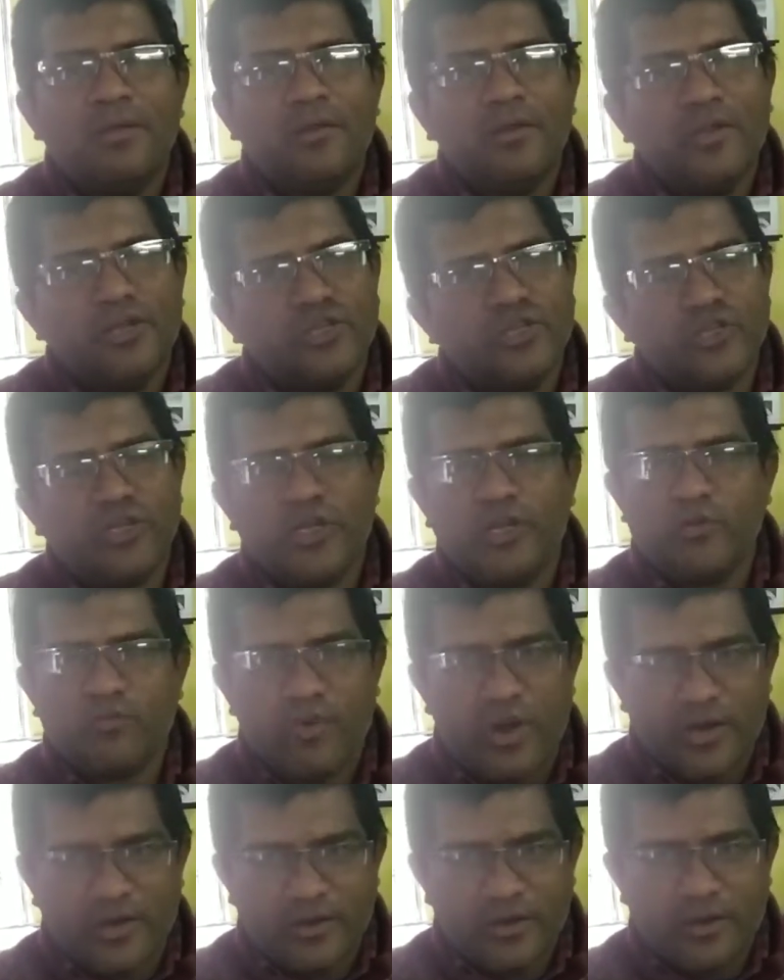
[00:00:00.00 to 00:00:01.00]
distilled
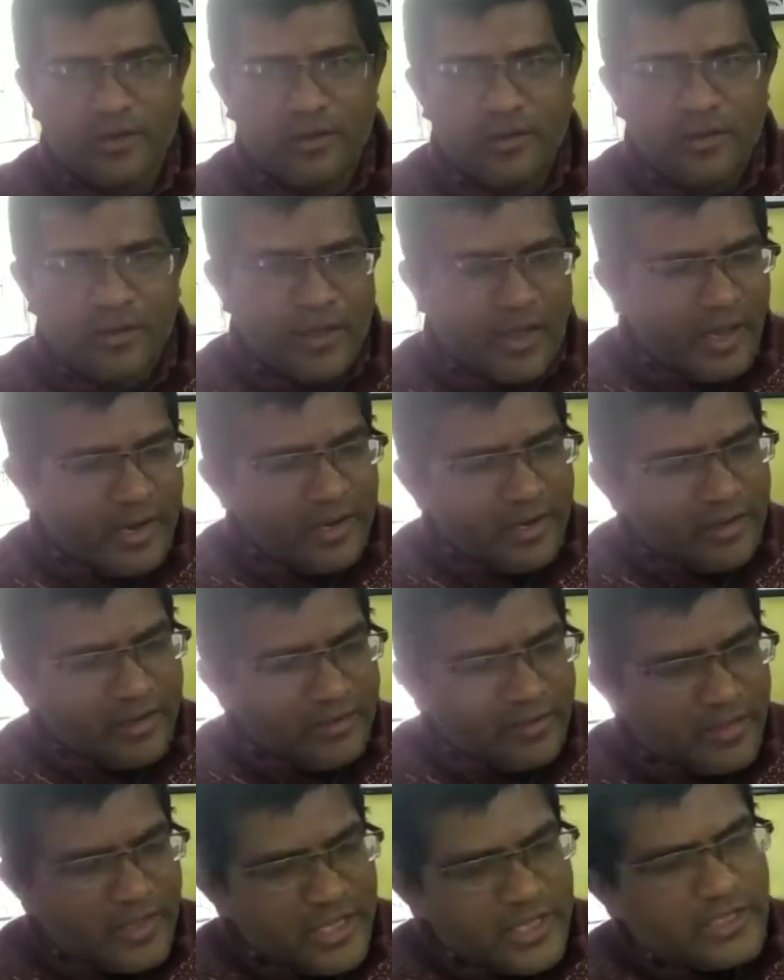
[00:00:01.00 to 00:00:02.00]
water. And
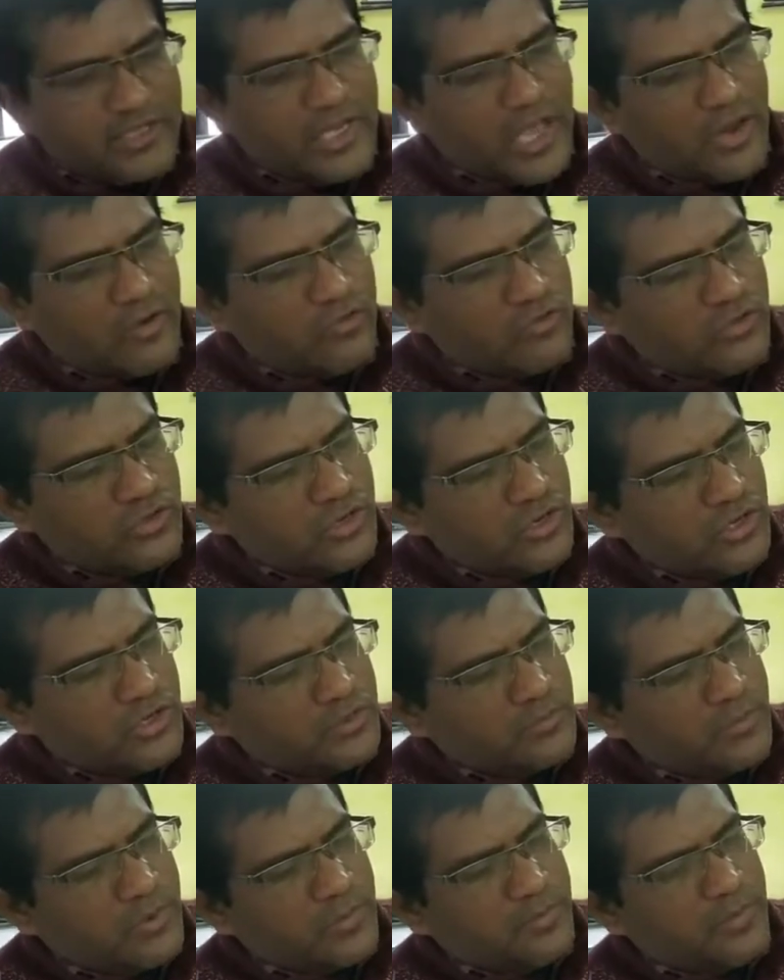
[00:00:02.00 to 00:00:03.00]
this solution
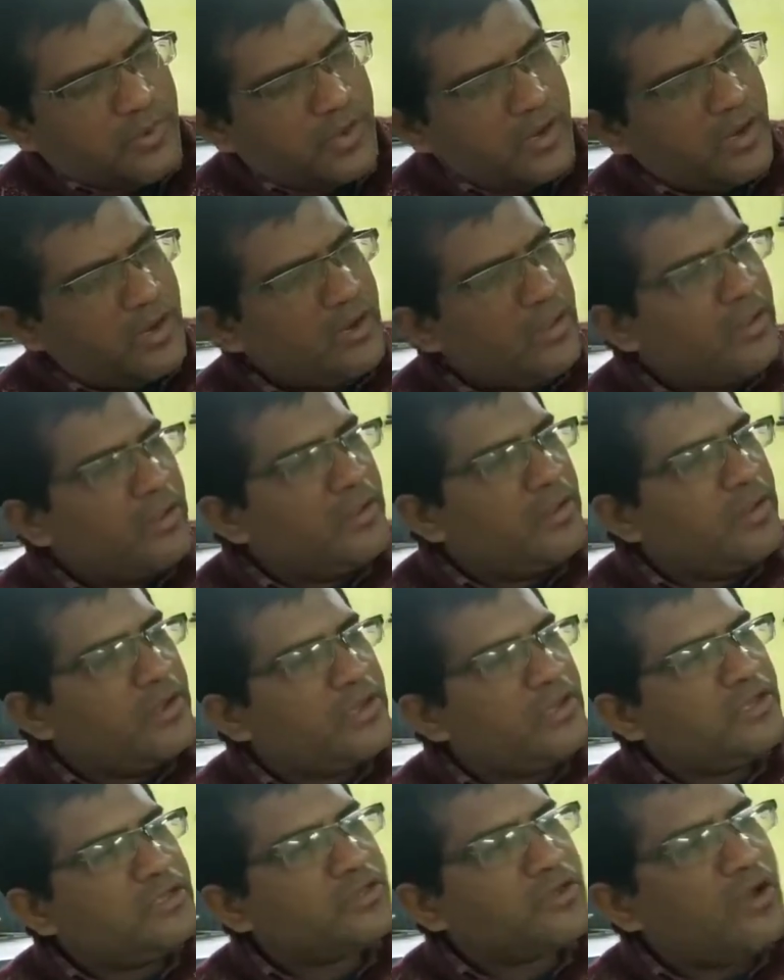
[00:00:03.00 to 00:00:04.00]
is prepared.
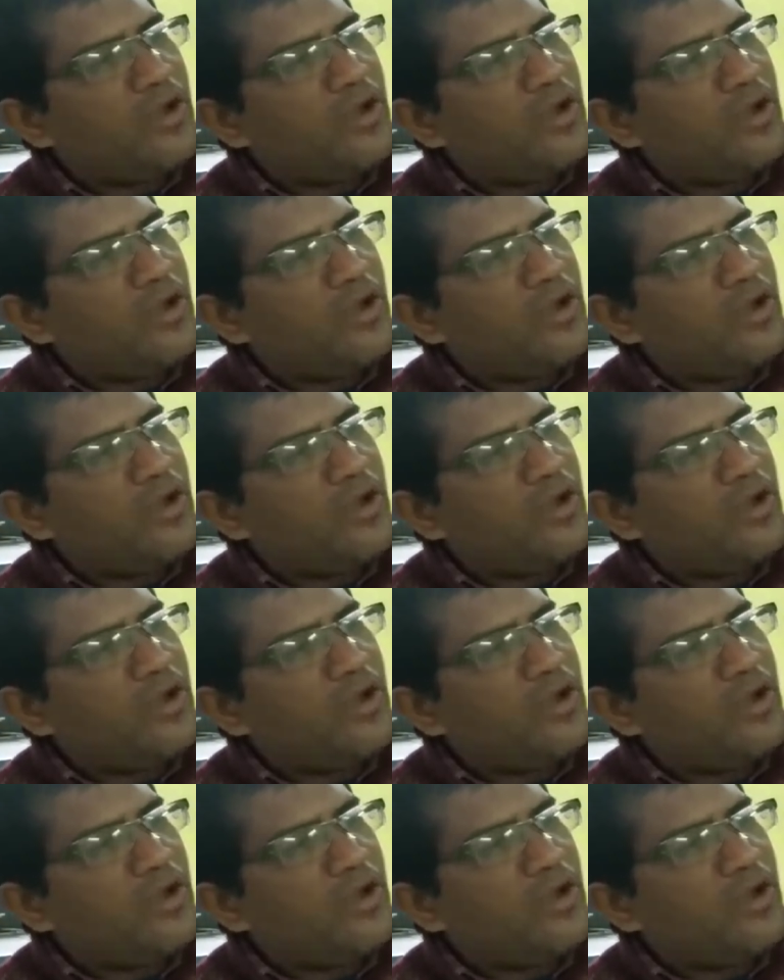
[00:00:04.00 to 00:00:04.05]
It is